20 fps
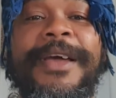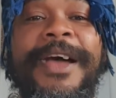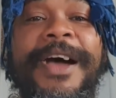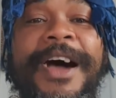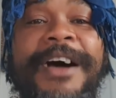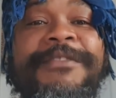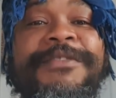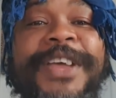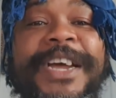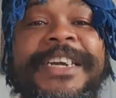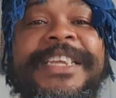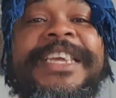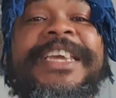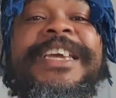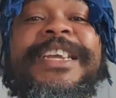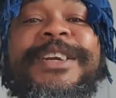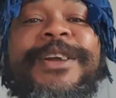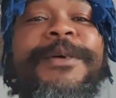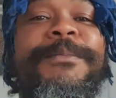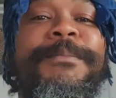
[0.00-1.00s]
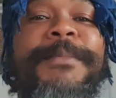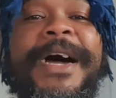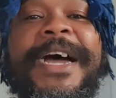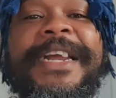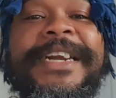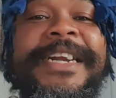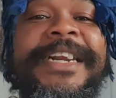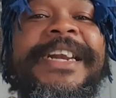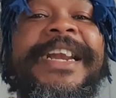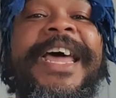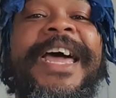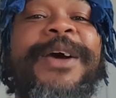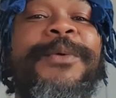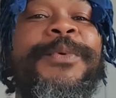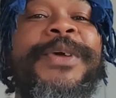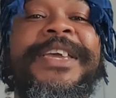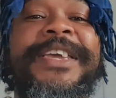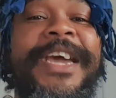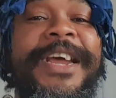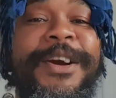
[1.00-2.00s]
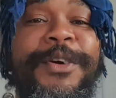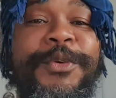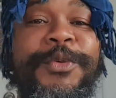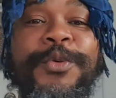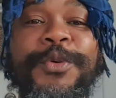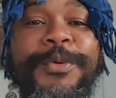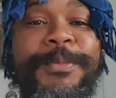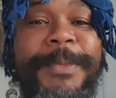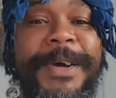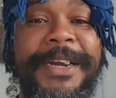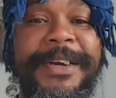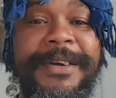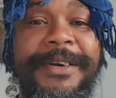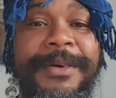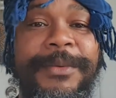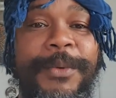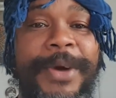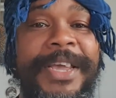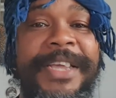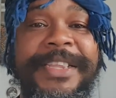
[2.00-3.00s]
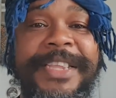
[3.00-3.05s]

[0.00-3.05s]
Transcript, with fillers: have that kingdom minded, like we can rule, man. Why you